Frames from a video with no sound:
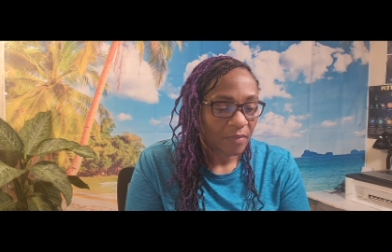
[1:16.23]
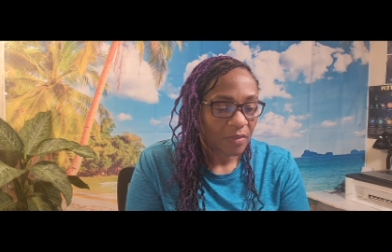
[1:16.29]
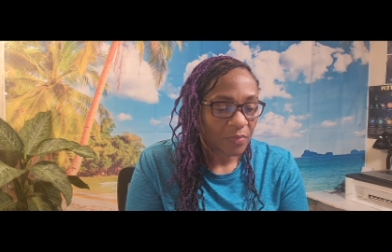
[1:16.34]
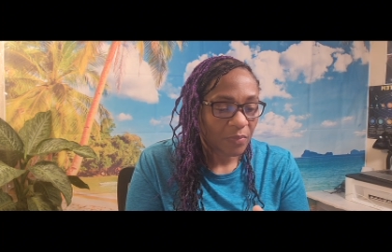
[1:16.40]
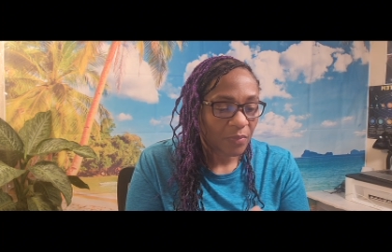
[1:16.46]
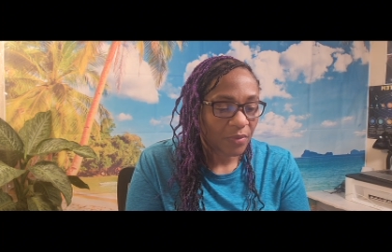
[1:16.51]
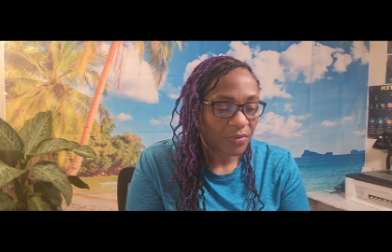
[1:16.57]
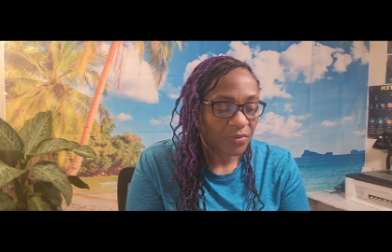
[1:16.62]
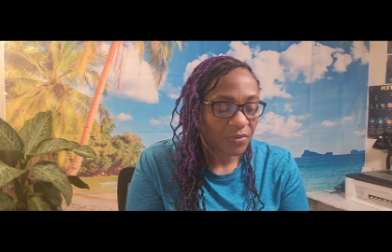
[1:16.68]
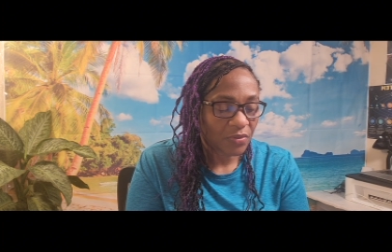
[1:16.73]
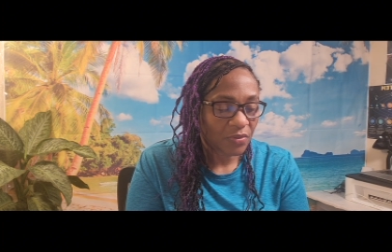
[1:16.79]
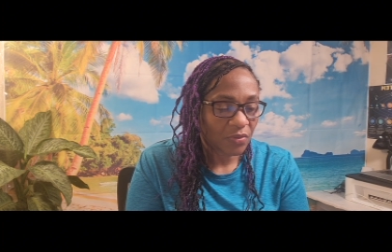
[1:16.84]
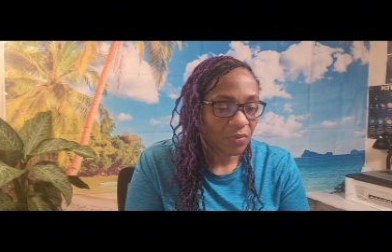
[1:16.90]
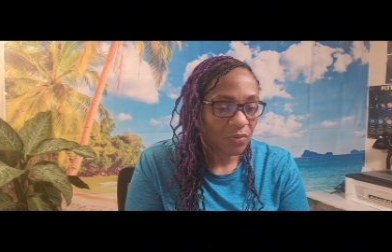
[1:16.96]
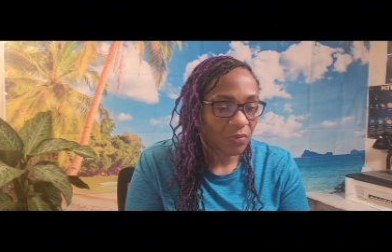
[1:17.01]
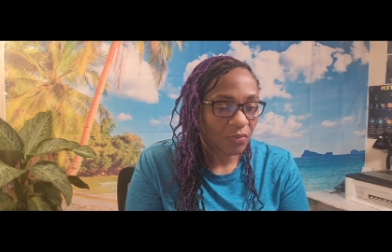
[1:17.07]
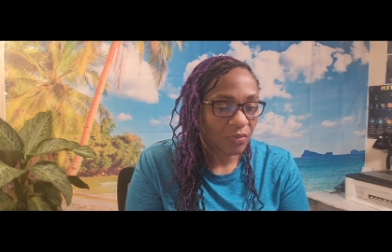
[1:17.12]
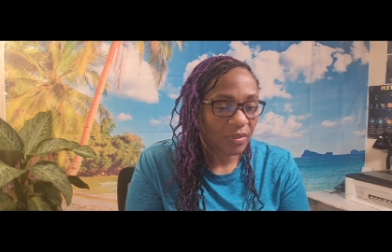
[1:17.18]
This
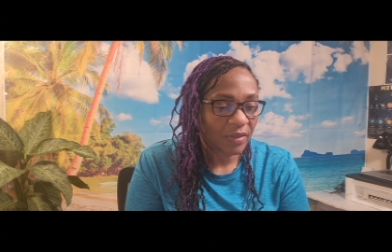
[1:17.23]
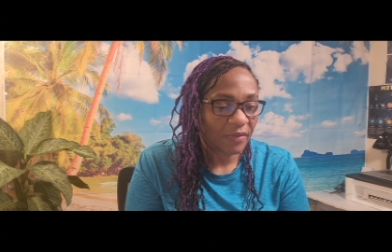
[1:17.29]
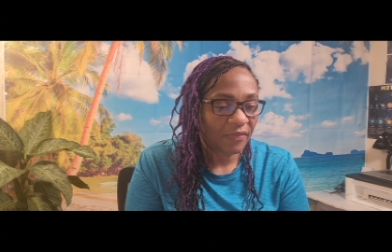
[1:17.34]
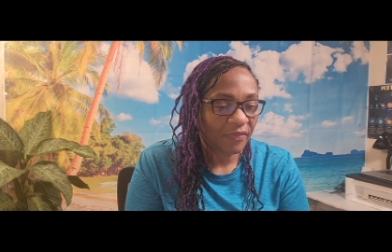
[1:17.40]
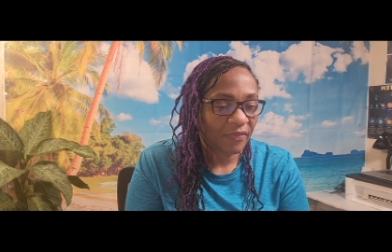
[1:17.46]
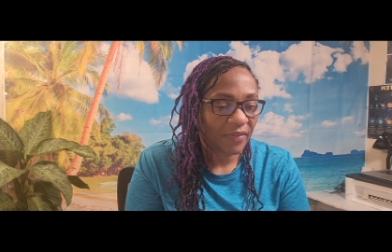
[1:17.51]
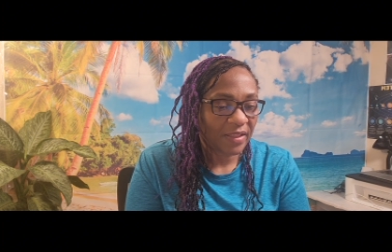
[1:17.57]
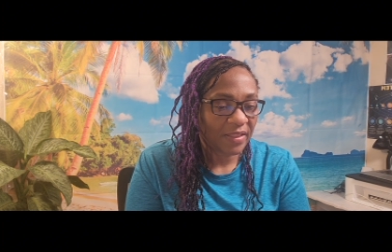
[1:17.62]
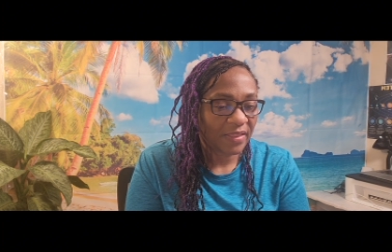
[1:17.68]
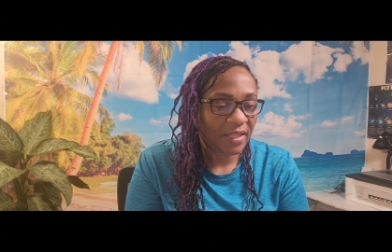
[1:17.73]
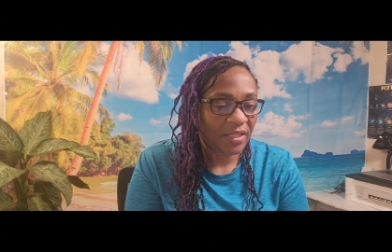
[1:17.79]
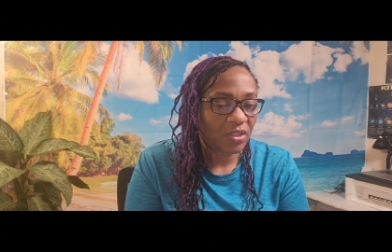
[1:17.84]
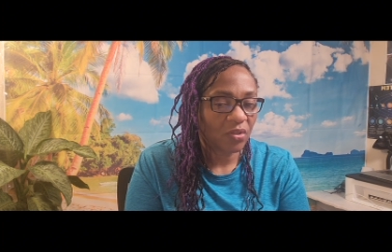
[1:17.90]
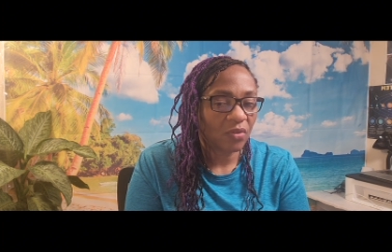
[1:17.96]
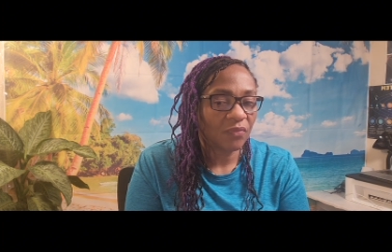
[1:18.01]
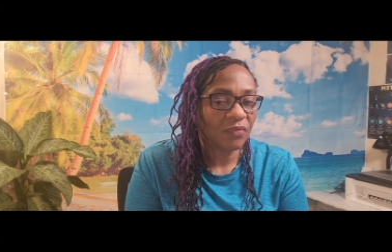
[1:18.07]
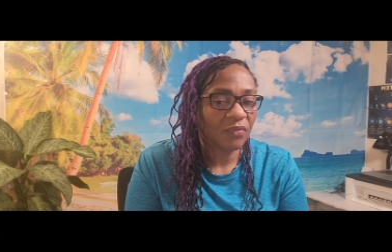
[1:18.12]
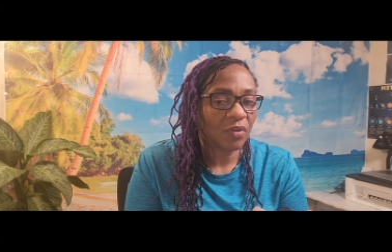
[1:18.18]
person could have felt
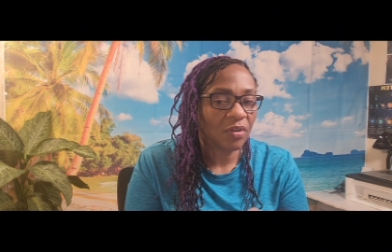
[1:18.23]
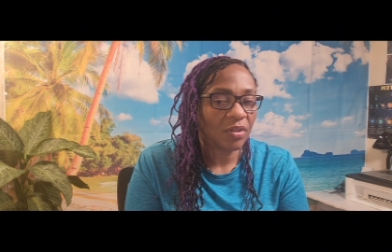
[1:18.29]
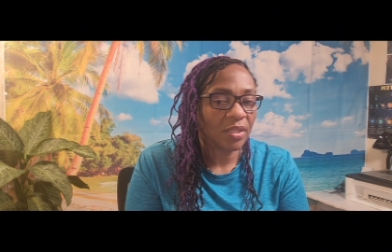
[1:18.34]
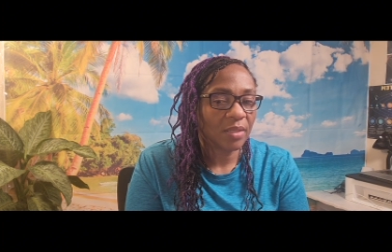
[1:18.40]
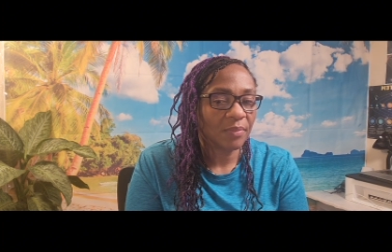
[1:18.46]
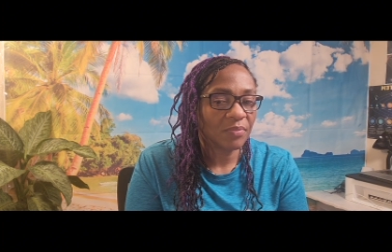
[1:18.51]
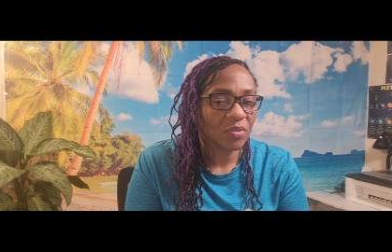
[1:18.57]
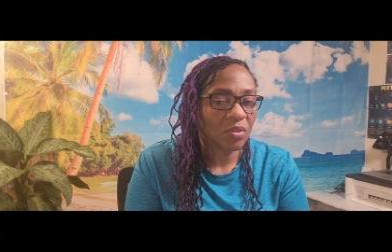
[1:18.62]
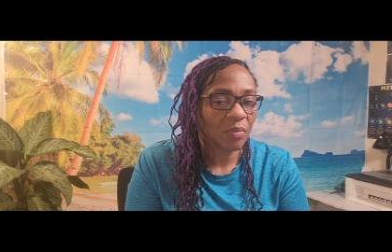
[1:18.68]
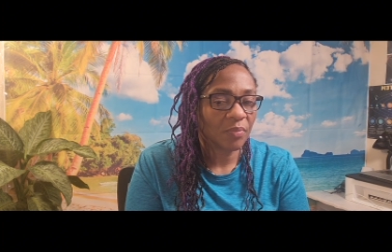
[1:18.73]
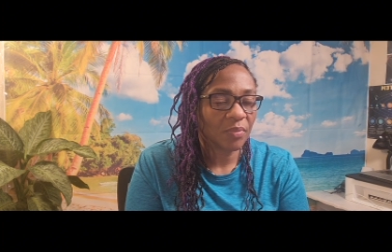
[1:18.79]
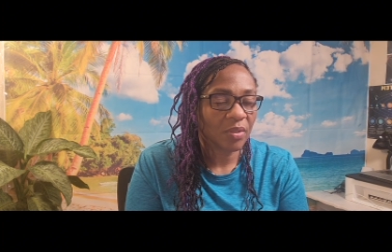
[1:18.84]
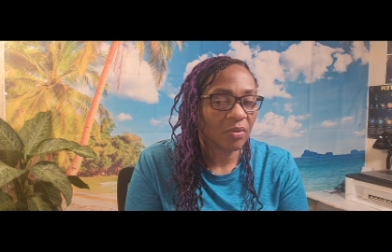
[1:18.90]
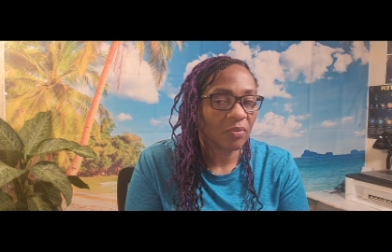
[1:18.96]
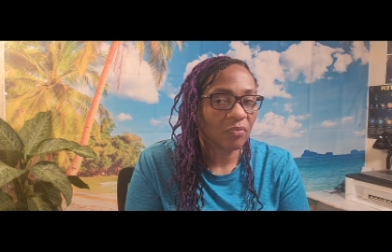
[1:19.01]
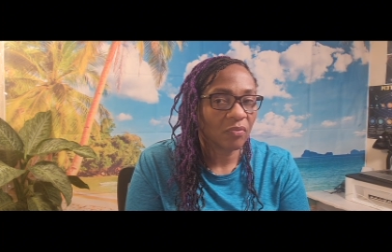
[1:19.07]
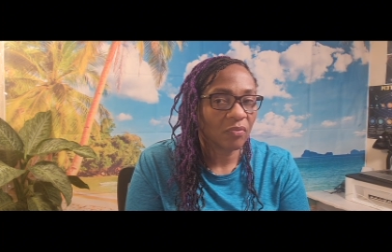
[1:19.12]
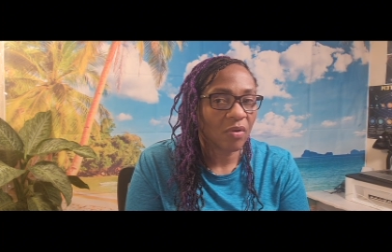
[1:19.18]
that you've done them
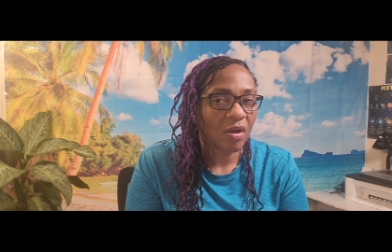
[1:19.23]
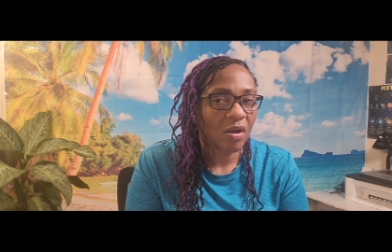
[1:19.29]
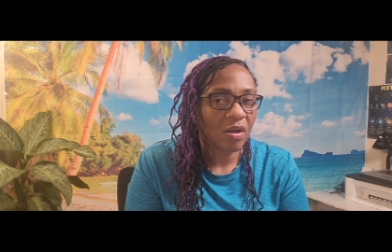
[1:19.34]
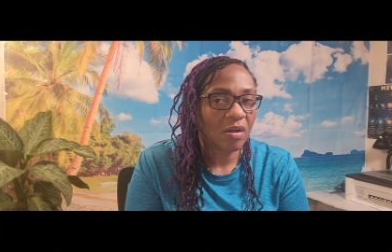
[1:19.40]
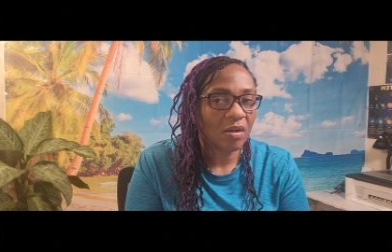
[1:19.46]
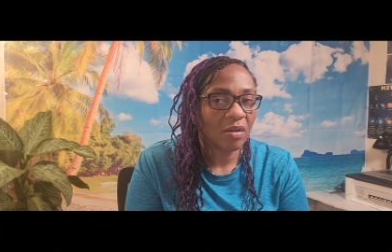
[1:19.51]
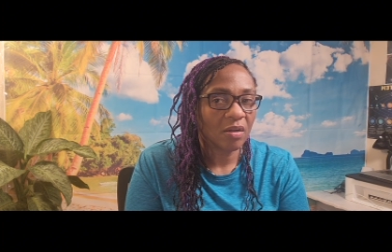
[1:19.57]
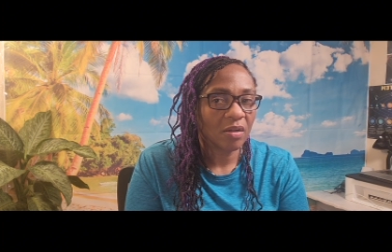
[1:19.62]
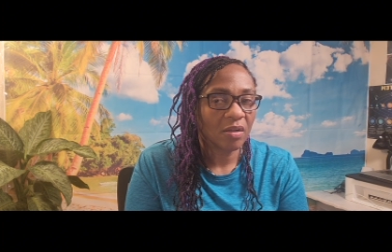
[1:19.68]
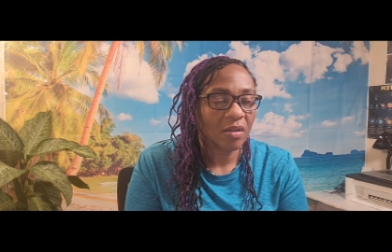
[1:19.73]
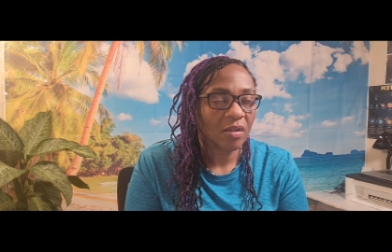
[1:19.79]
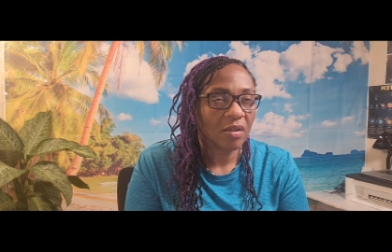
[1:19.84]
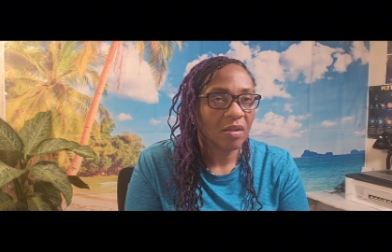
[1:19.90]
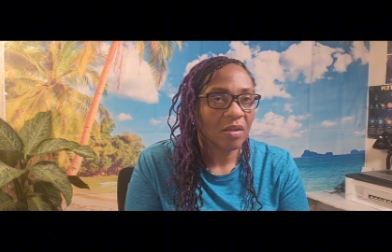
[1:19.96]
something wrong